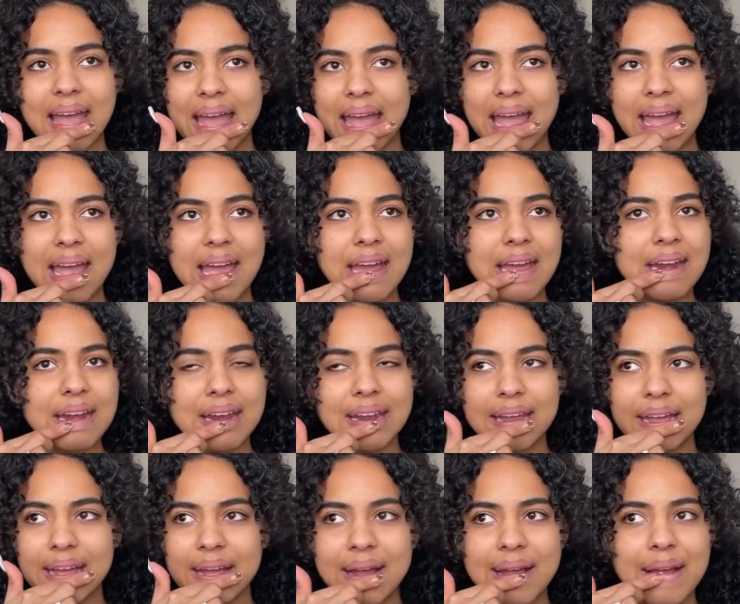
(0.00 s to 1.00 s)
And
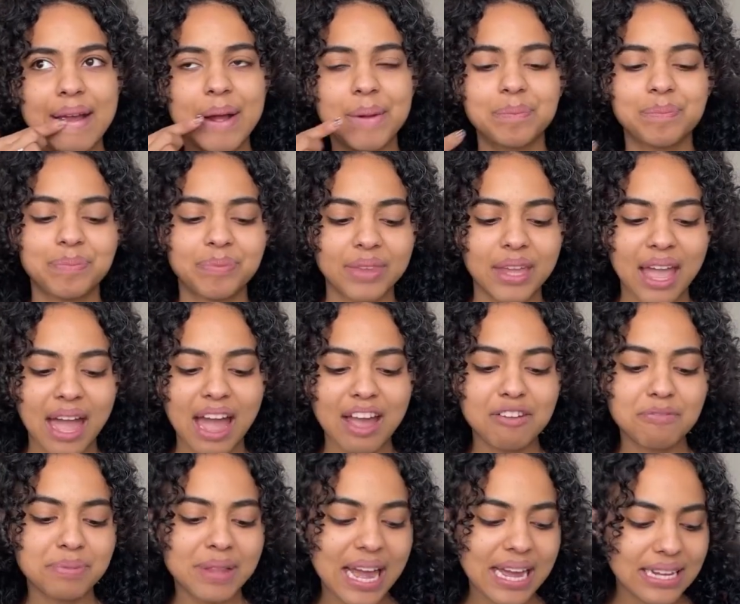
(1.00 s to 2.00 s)

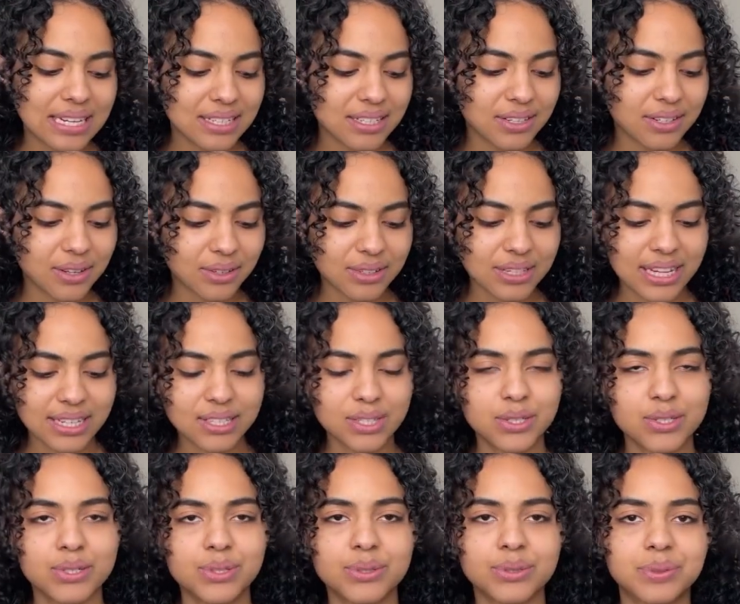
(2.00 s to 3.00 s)
I've planned, you know, like to
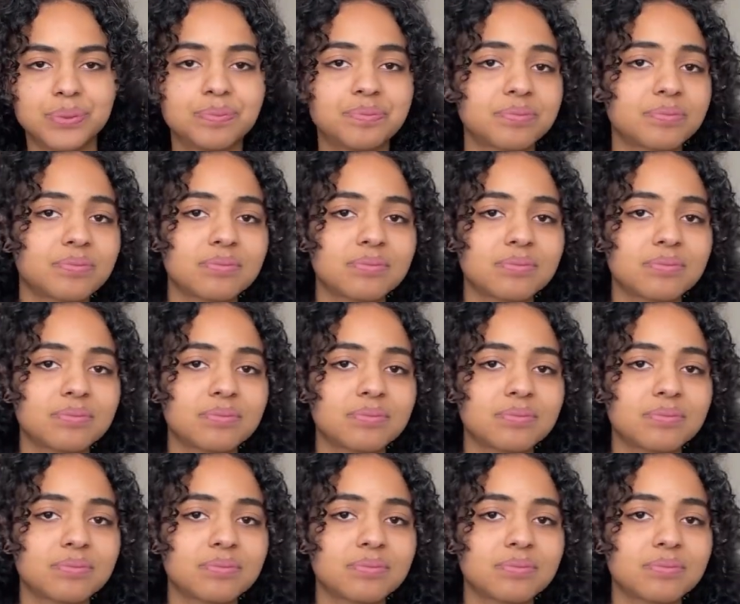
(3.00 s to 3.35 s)
do